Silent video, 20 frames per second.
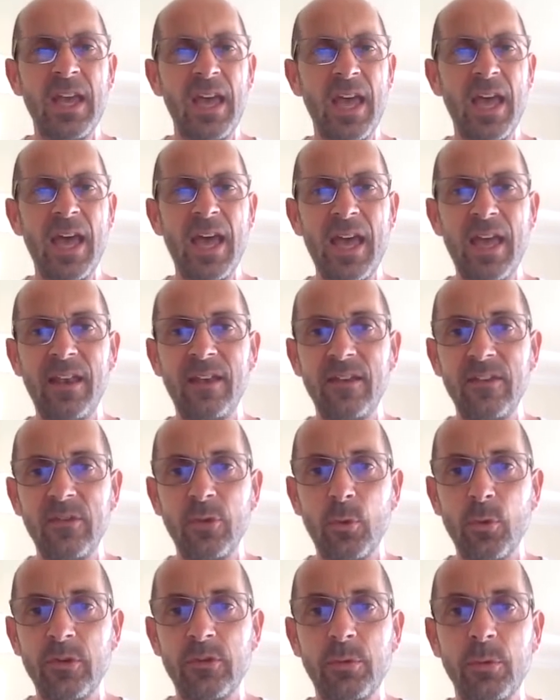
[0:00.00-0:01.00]
And it's
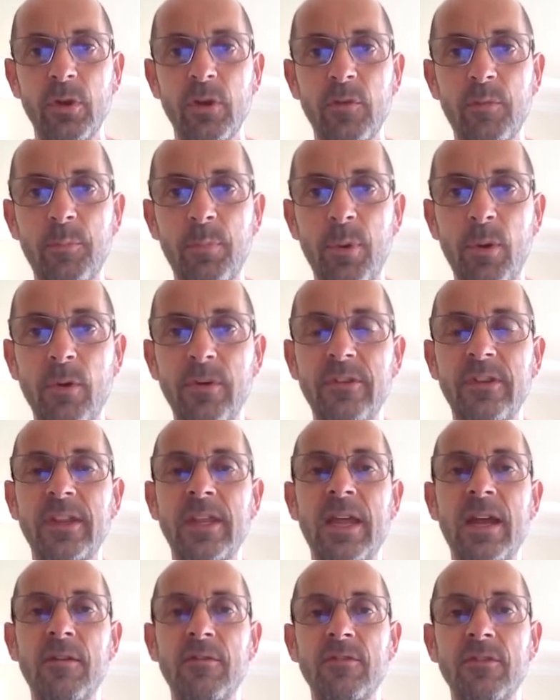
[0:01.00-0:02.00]
always worth
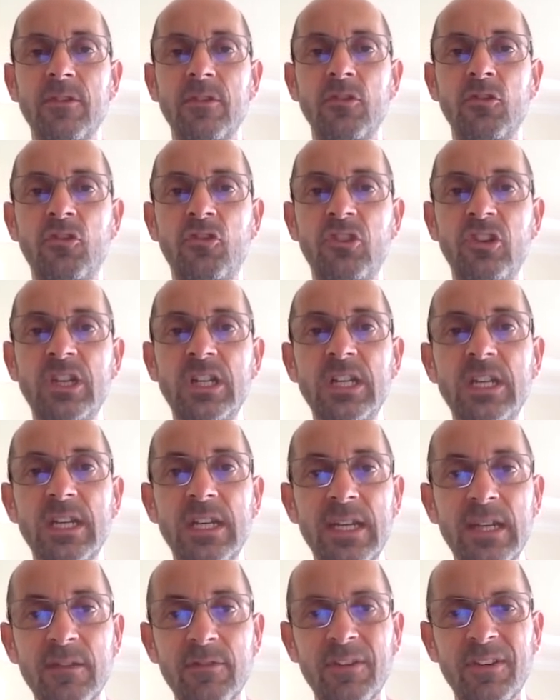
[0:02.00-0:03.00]
pointing out that
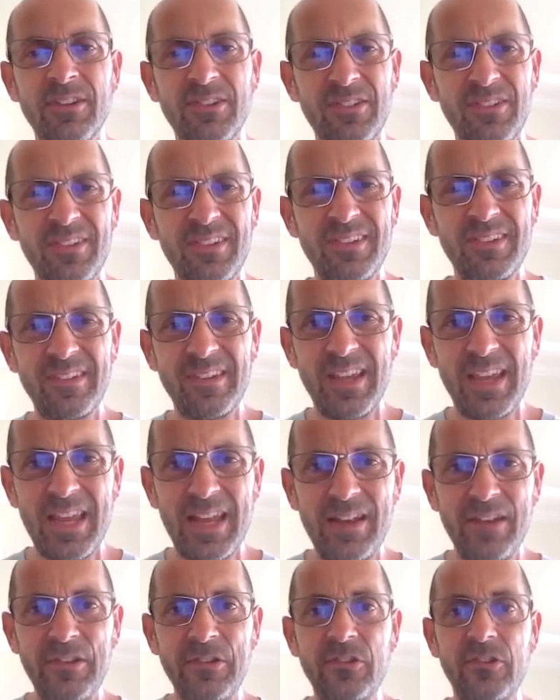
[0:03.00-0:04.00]
GEFS
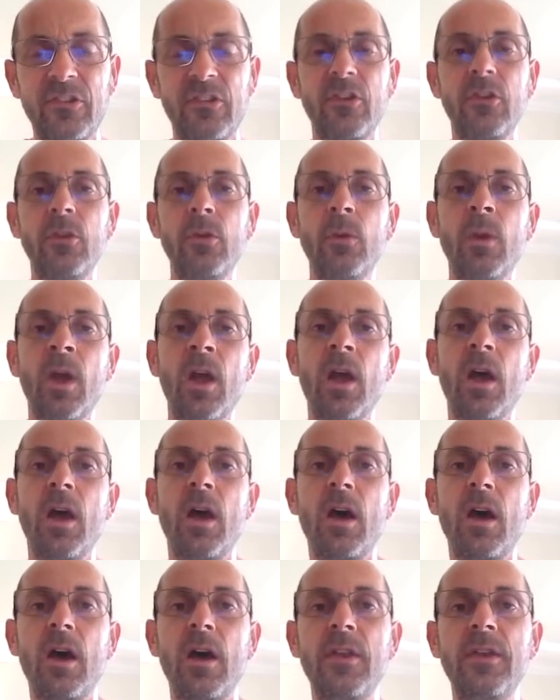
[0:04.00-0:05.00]
tends to
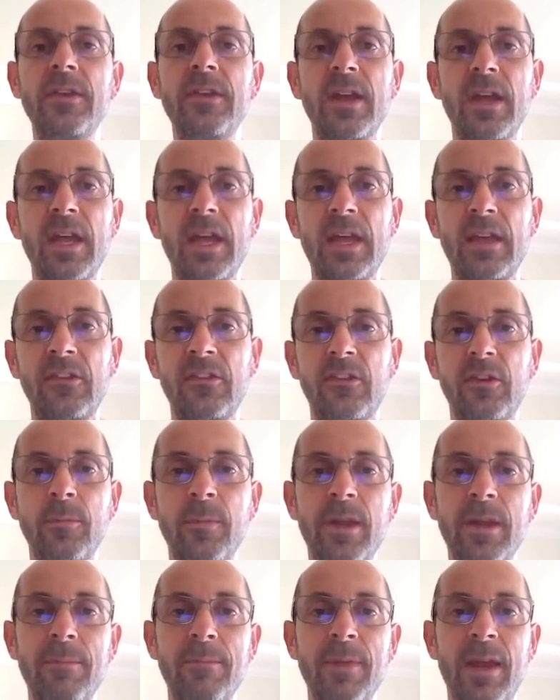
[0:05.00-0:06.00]

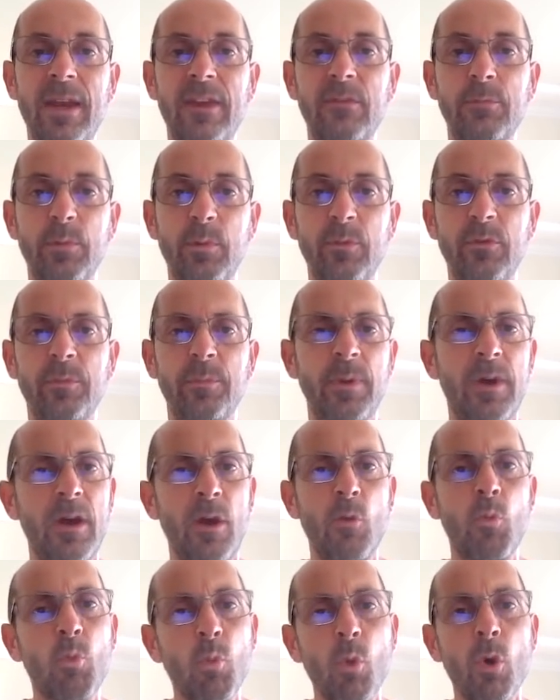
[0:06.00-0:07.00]
underestimate maximums
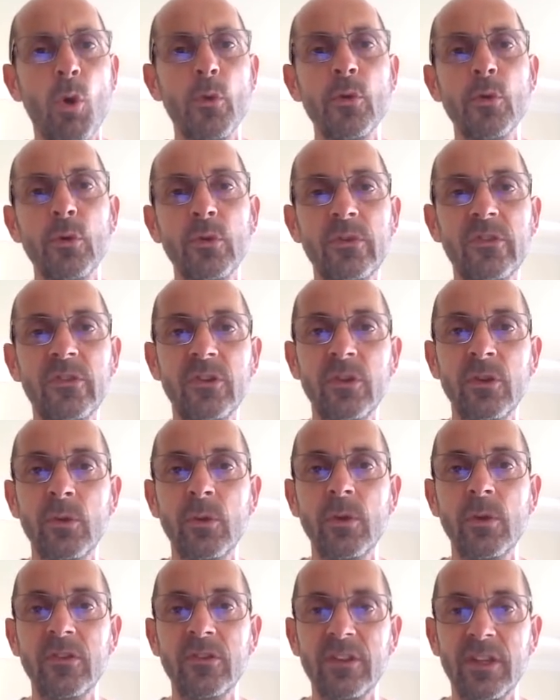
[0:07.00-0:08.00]
by 1 or
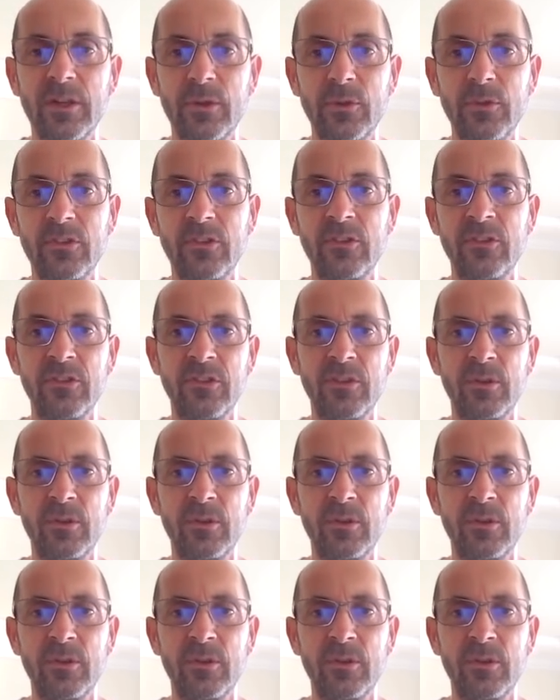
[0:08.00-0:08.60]
2 Celsius.